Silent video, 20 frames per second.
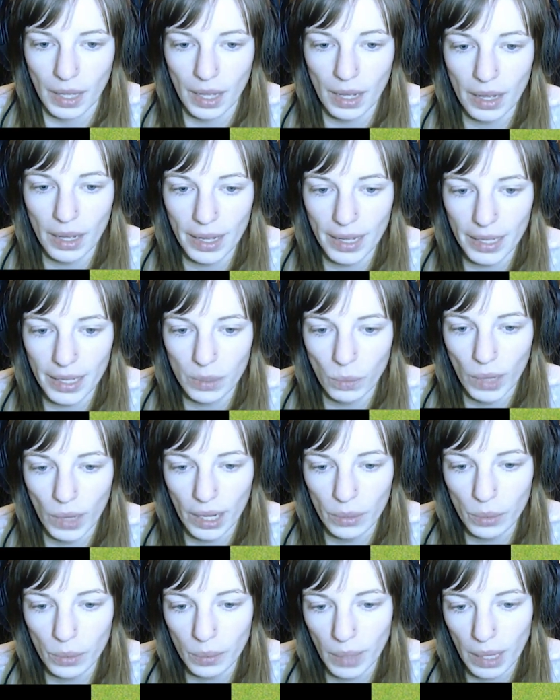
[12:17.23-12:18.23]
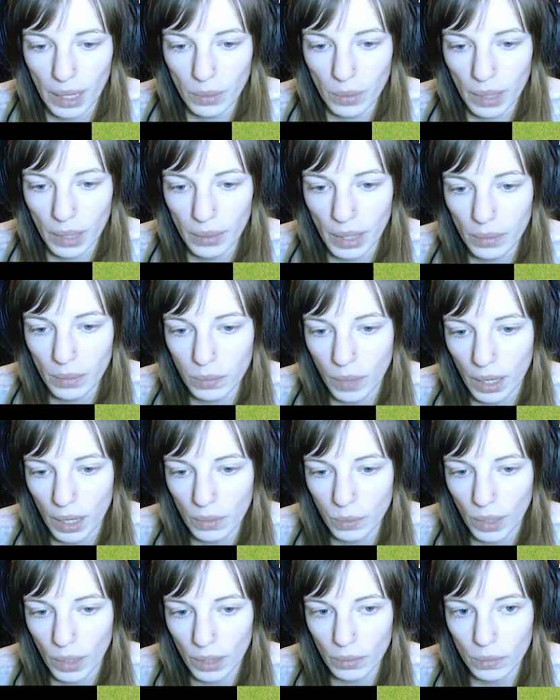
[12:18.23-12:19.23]
Hi, Well, well, well, well,
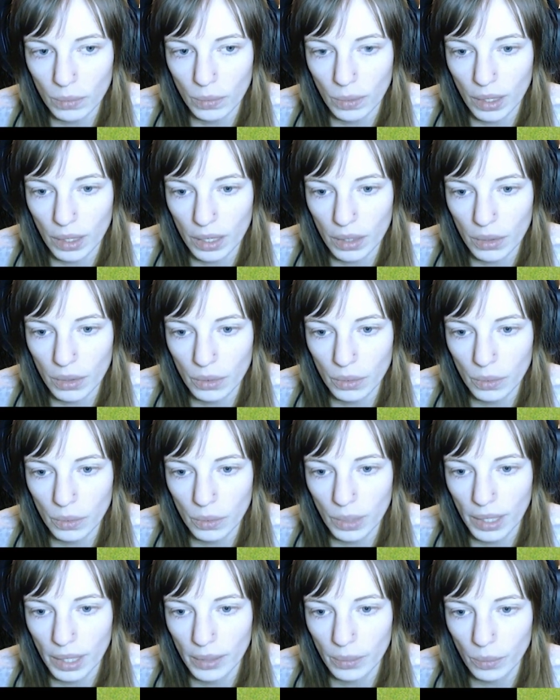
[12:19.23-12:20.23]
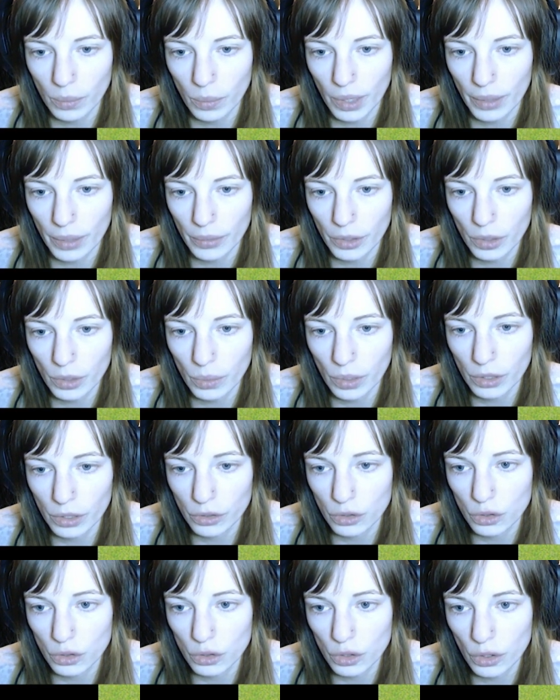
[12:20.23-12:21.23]
well, well, well, well! you are
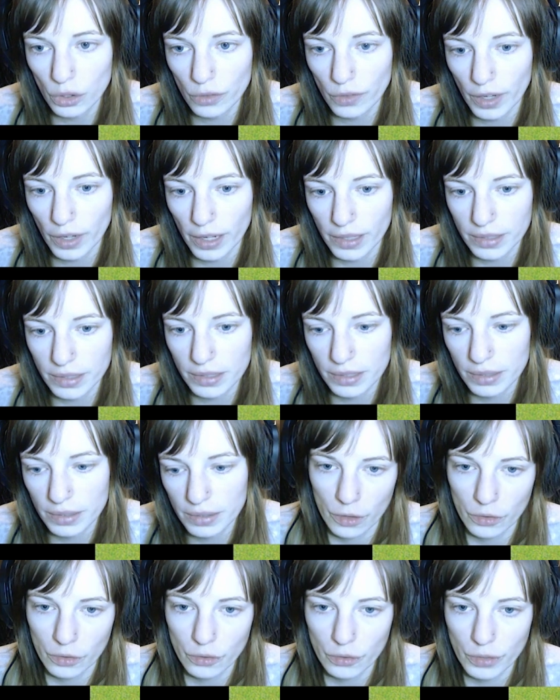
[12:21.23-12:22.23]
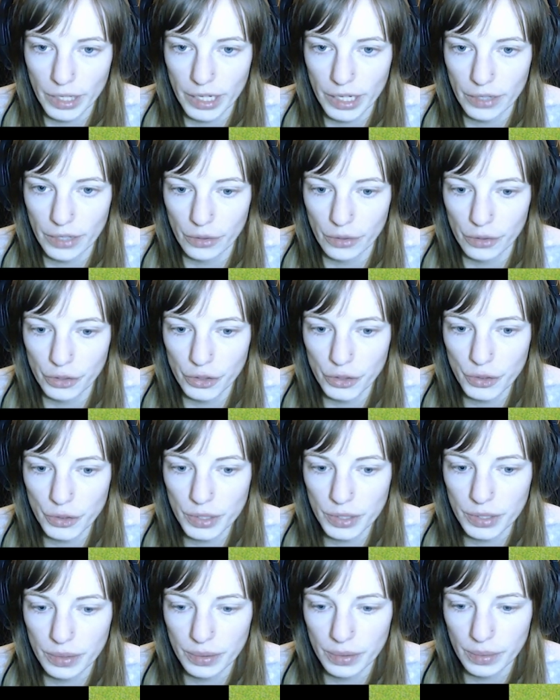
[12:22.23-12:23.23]
so fast. Trainer
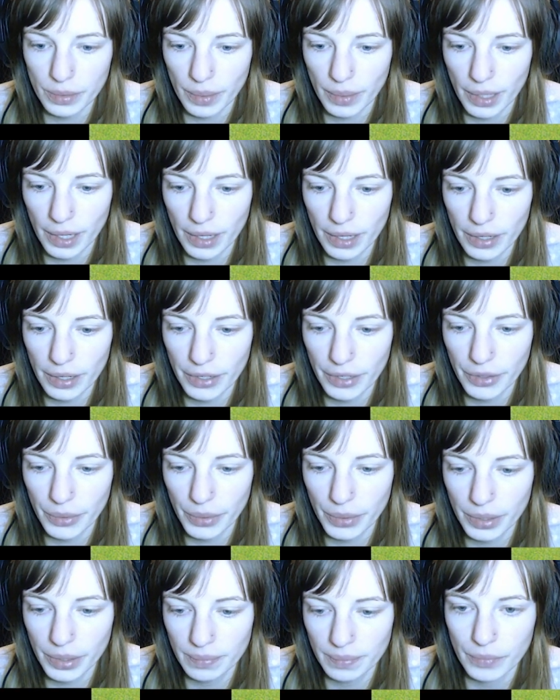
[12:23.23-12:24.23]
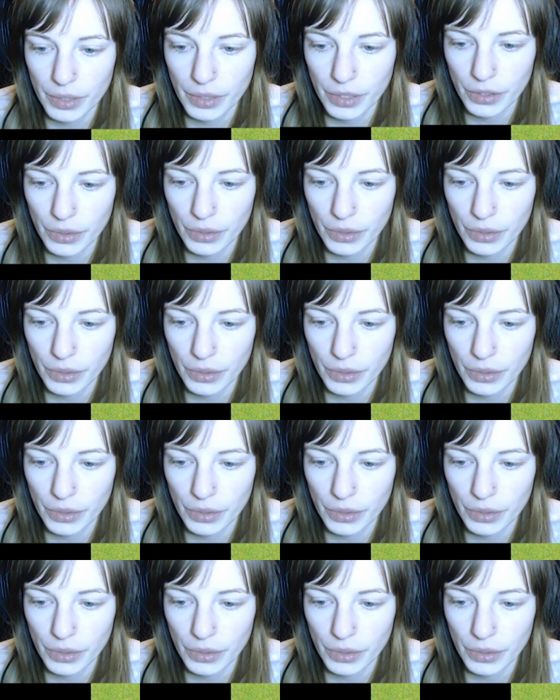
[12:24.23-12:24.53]
Dun, where are you? Are